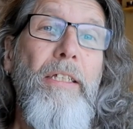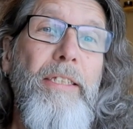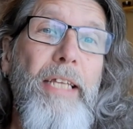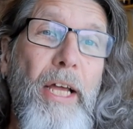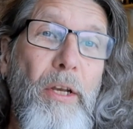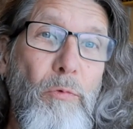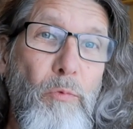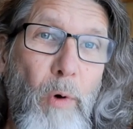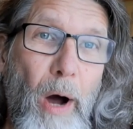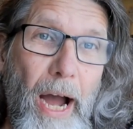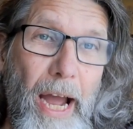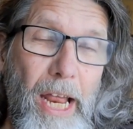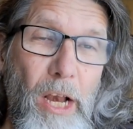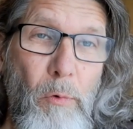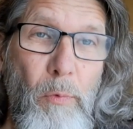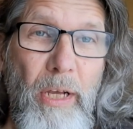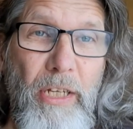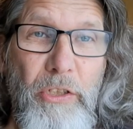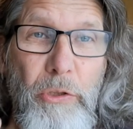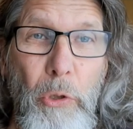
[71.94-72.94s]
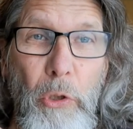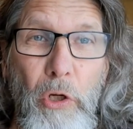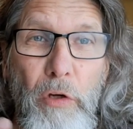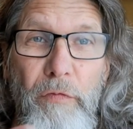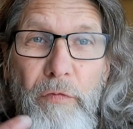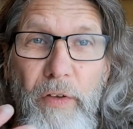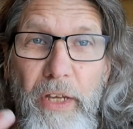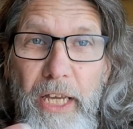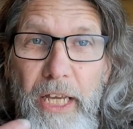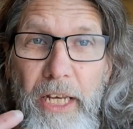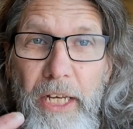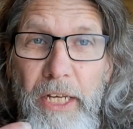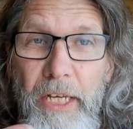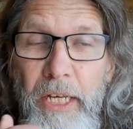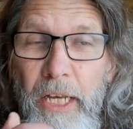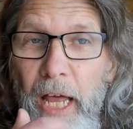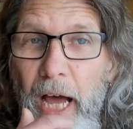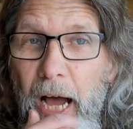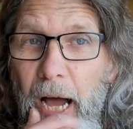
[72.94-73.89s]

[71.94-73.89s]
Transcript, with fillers: that while we're sort of in